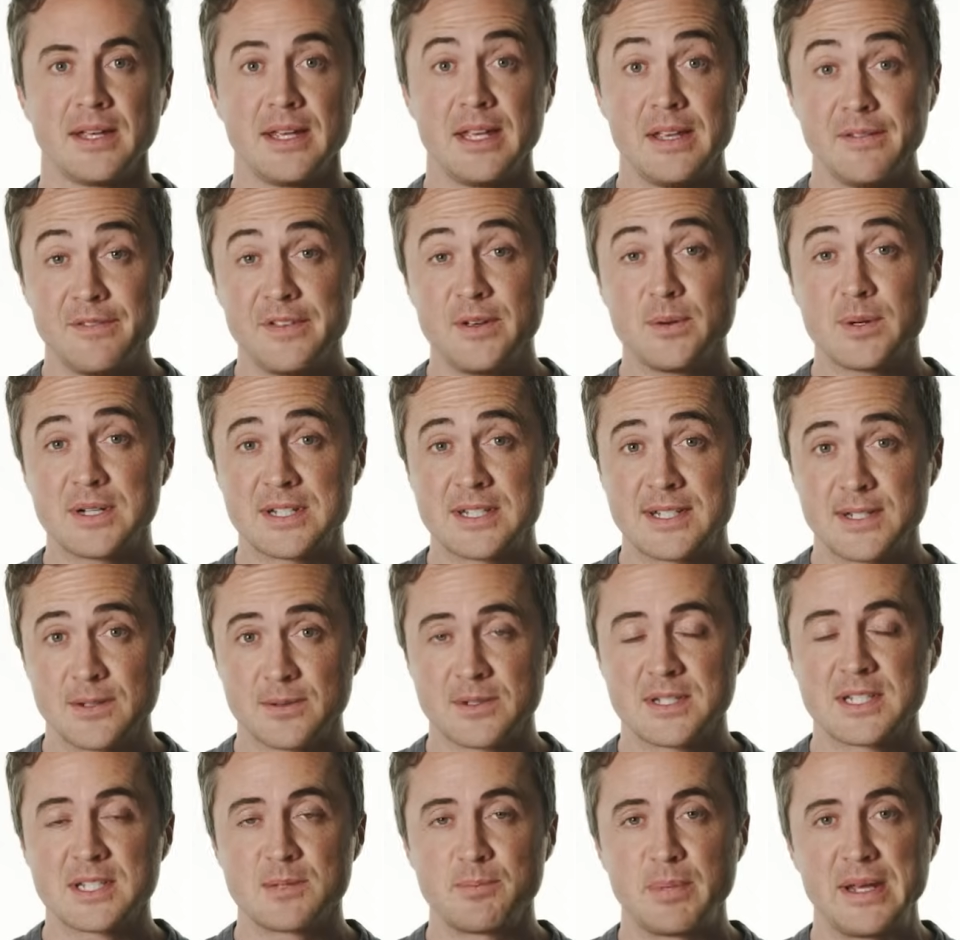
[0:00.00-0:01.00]
If you are still
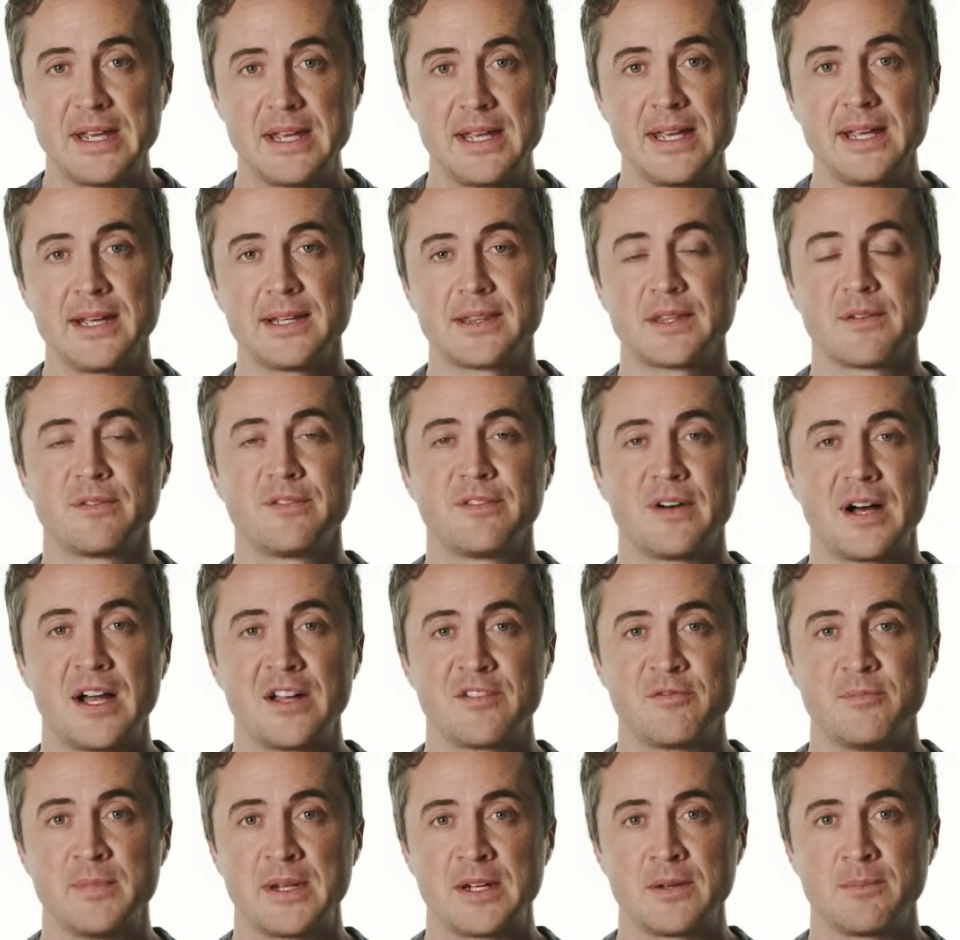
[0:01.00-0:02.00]
speaking at the
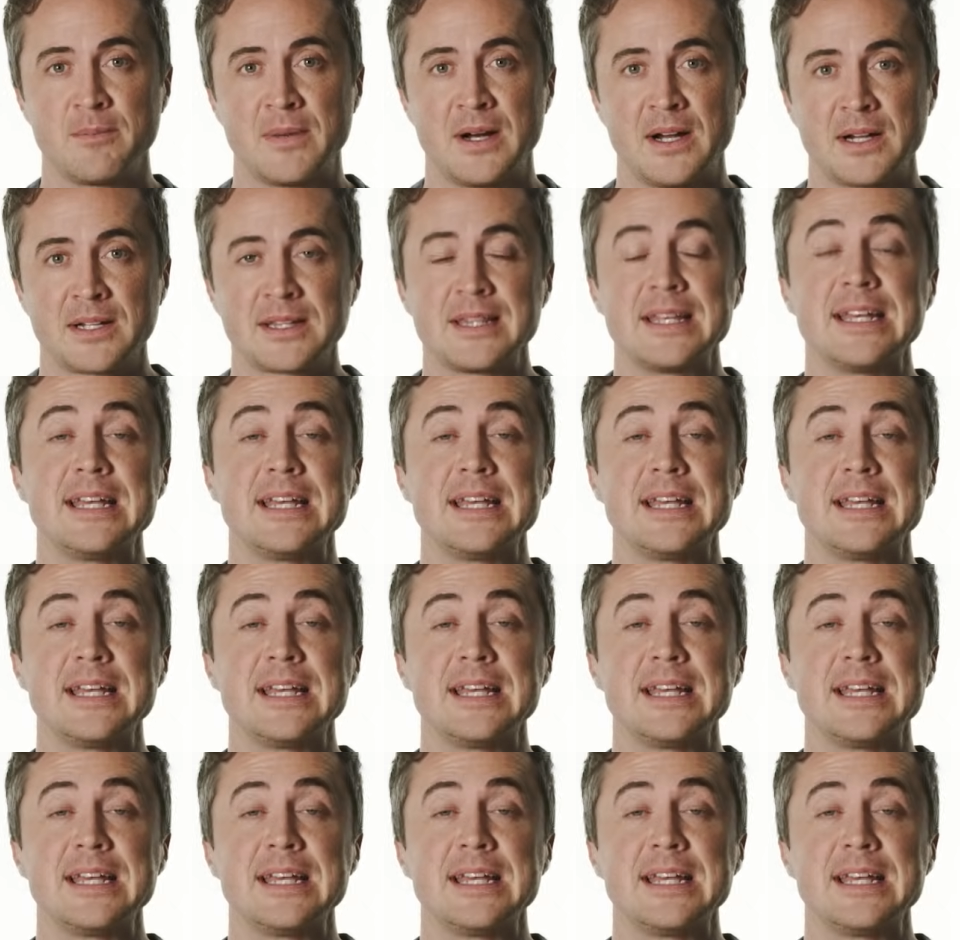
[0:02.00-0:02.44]
5-minute mark,